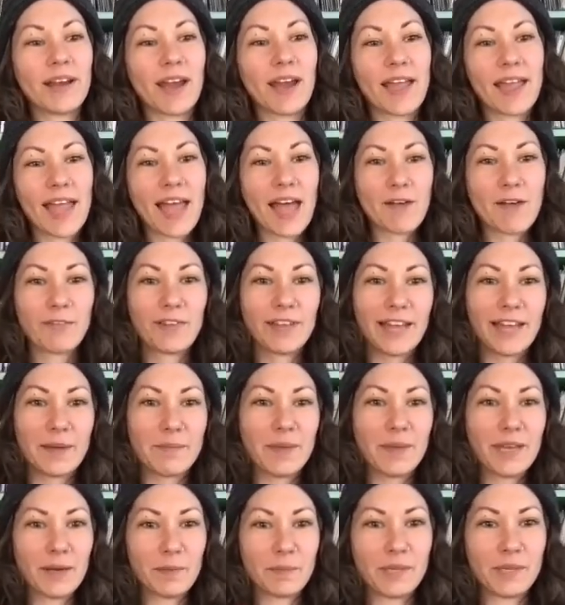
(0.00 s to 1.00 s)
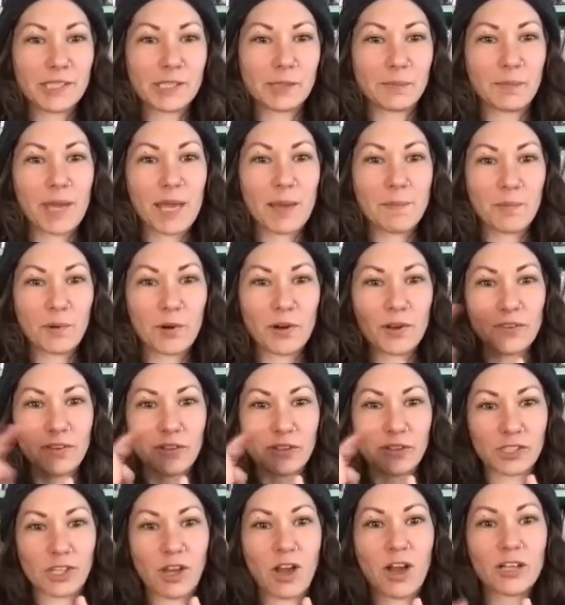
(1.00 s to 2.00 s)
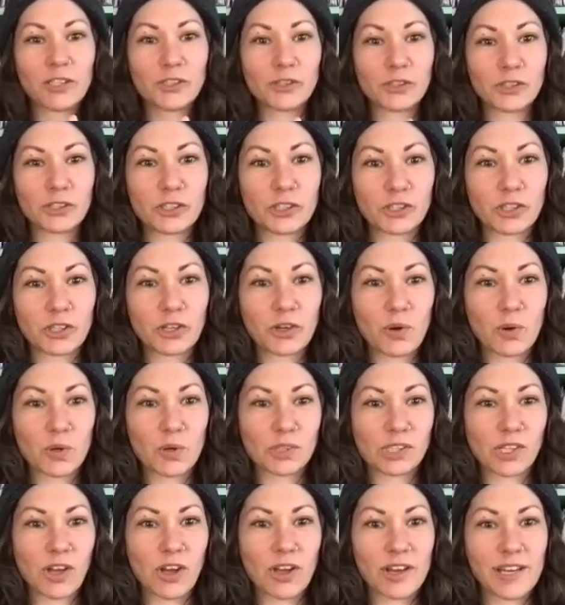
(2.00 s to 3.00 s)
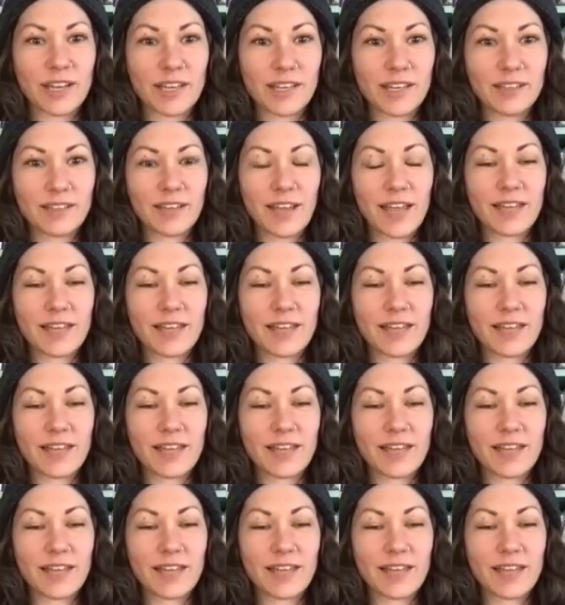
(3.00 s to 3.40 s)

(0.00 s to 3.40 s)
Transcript: I have like I made a piece of paper and there's a hundred circles on it,